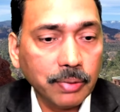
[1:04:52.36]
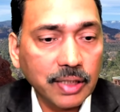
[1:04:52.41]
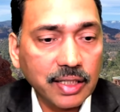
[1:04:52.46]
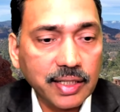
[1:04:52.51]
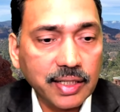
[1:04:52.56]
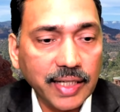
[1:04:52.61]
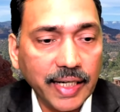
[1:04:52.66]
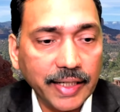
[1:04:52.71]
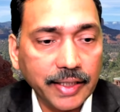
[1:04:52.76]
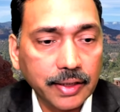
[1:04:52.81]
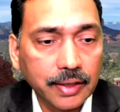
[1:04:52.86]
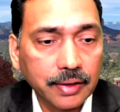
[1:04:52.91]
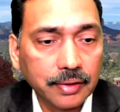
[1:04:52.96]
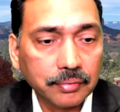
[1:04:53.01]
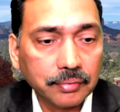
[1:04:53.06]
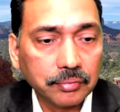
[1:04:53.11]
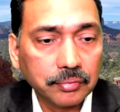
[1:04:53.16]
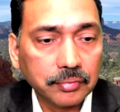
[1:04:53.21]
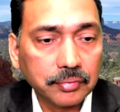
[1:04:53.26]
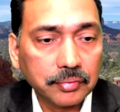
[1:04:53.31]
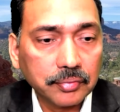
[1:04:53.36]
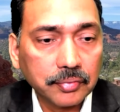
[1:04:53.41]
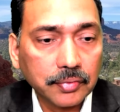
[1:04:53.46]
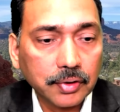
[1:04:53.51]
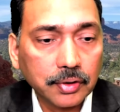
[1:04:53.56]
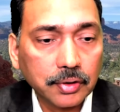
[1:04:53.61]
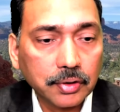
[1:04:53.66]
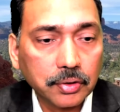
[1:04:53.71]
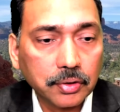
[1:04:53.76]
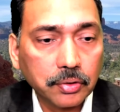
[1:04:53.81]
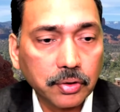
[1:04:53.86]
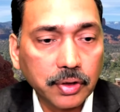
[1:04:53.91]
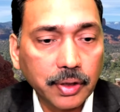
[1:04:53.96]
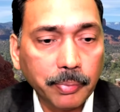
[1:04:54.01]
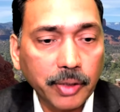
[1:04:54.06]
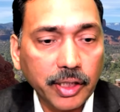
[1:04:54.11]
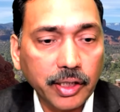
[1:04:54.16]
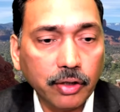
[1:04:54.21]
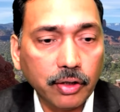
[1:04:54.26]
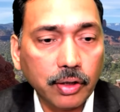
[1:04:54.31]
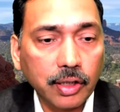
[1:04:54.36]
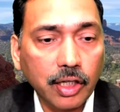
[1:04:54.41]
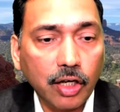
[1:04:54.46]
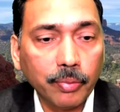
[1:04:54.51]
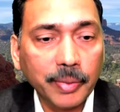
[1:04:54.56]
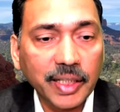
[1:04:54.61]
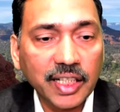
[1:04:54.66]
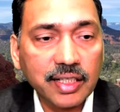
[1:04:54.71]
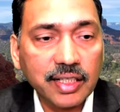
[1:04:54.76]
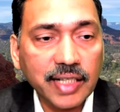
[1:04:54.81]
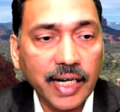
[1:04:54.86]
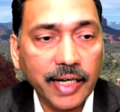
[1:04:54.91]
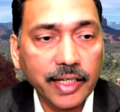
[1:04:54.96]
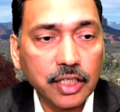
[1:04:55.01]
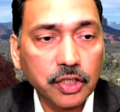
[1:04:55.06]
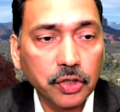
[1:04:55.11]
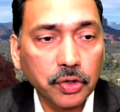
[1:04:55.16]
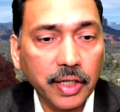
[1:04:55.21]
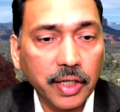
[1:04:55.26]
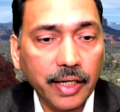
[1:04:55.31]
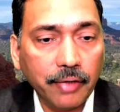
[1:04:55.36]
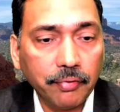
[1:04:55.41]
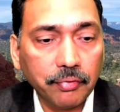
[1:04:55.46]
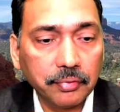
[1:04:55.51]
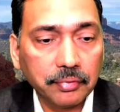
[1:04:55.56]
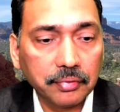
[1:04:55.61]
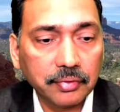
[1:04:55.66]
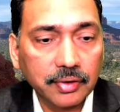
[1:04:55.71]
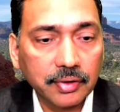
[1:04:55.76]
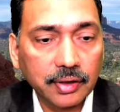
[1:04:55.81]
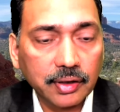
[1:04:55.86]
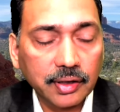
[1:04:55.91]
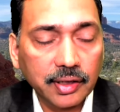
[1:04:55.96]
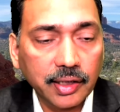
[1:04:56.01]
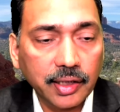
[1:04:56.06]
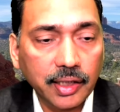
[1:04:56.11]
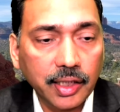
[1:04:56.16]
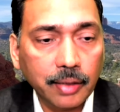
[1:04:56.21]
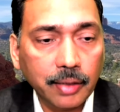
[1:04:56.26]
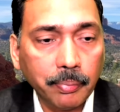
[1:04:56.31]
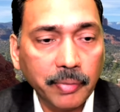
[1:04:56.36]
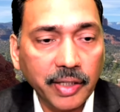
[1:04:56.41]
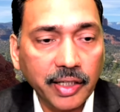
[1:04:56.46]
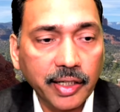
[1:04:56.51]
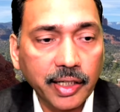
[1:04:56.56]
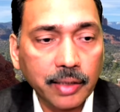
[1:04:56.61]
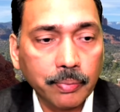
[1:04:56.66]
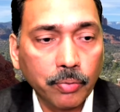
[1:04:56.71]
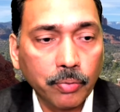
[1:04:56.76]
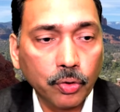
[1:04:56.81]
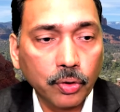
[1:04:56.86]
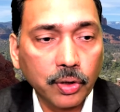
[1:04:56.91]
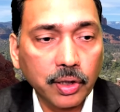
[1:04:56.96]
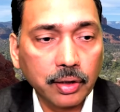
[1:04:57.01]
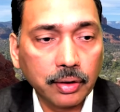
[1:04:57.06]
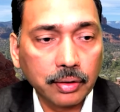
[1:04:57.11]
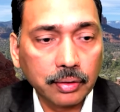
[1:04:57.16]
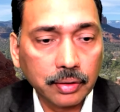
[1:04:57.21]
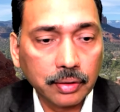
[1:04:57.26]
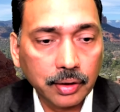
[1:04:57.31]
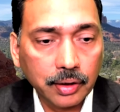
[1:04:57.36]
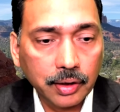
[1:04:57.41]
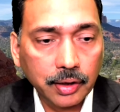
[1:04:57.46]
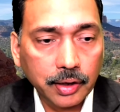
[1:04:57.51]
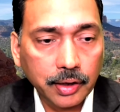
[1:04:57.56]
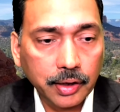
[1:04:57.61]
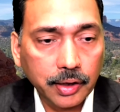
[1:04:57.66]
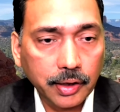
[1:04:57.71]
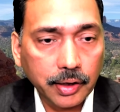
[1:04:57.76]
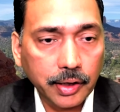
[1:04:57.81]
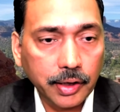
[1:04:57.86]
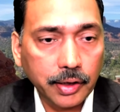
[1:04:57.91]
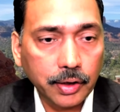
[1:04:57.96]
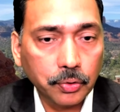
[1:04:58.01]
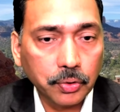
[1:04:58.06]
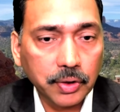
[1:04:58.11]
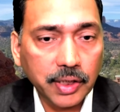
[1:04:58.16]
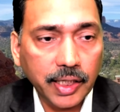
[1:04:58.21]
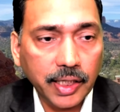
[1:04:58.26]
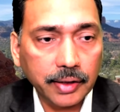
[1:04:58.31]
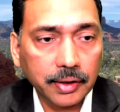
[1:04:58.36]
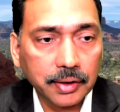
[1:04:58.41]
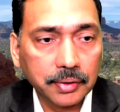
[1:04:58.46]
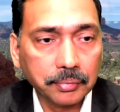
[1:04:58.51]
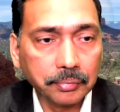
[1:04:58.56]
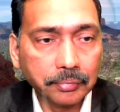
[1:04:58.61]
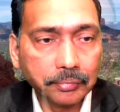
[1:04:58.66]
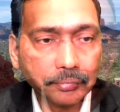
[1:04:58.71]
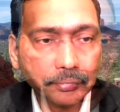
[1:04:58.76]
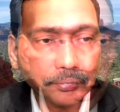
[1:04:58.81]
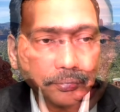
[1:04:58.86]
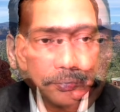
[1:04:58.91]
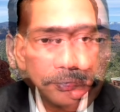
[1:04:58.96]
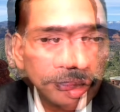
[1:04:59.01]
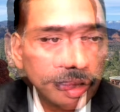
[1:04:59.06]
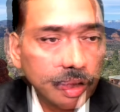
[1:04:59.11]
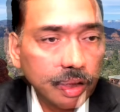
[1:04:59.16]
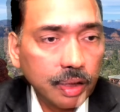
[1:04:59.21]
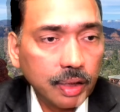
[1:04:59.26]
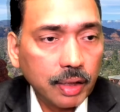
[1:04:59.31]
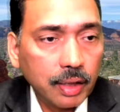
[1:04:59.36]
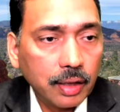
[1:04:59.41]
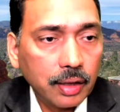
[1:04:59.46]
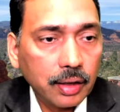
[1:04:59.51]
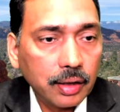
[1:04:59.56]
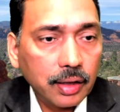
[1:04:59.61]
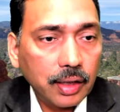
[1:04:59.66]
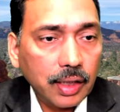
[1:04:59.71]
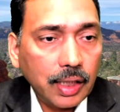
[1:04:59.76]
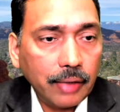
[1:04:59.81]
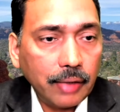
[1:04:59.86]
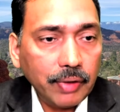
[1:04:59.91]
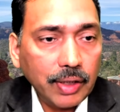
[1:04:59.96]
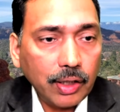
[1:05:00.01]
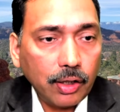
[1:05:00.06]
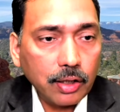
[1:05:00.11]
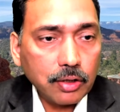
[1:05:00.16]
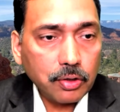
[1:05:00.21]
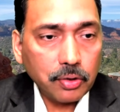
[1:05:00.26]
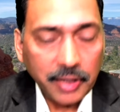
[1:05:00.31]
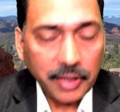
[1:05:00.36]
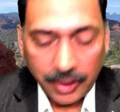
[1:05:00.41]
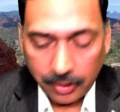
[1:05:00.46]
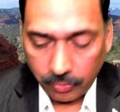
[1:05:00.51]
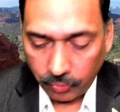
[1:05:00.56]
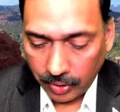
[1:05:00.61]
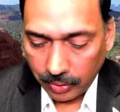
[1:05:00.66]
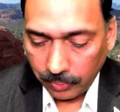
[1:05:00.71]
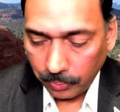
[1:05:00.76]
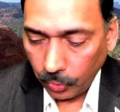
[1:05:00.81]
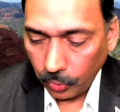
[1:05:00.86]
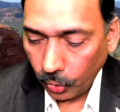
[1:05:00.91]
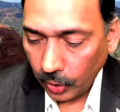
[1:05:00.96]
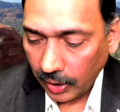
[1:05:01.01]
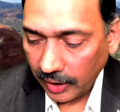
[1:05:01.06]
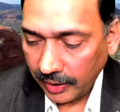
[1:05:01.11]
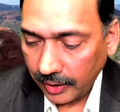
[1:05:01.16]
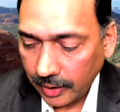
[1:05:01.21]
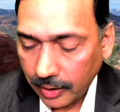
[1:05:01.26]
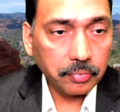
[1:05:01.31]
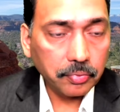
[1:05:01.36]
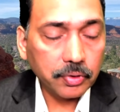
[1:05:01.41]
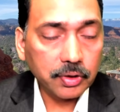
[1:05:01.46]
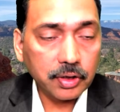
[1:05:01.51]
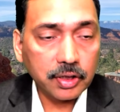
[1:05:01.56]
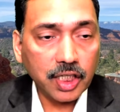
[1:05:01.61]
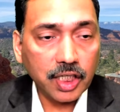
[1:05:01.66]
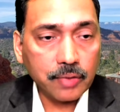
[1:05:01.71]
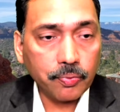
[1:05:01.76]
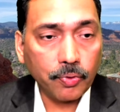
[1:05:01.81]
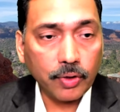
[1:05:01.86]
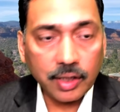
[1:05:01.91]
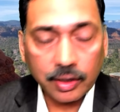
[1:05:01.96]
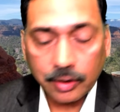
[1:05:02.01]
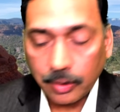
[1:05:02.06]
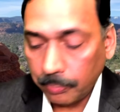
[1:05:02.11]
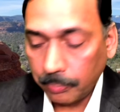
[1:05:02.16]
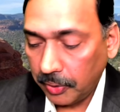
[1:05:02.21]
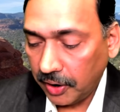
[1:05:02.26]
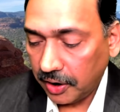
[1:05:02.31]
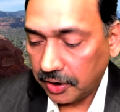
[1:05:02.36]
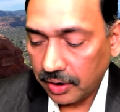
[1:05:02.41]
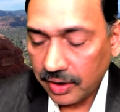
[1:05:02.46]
site. So depending on how many sites you have, it may get broken into that. I will also add one more layer just for the completion